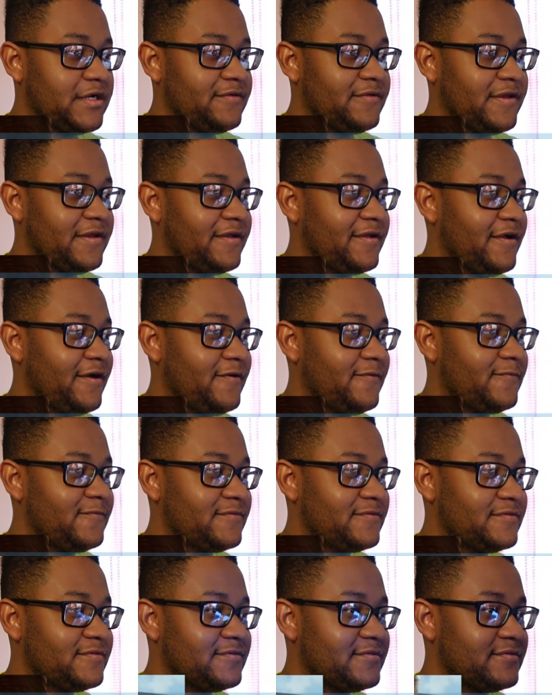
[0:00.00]
There you go.
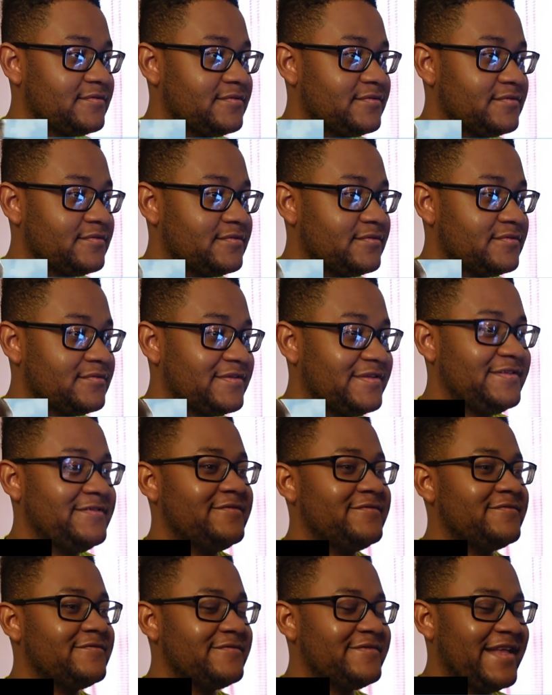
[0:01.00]

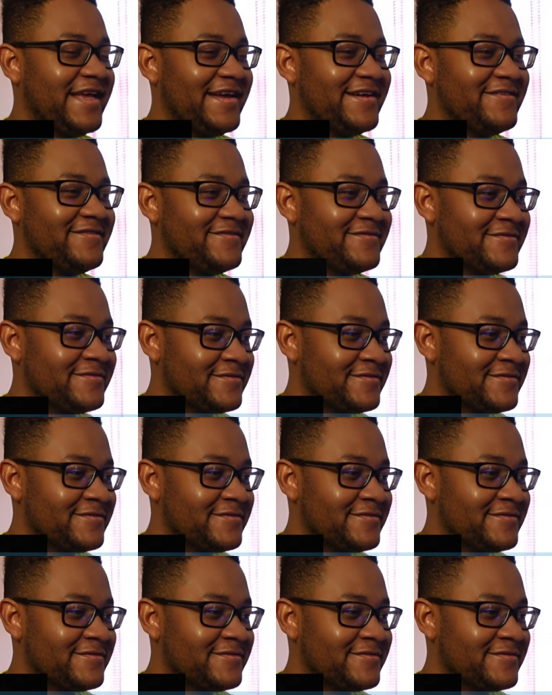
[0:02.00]
Damn.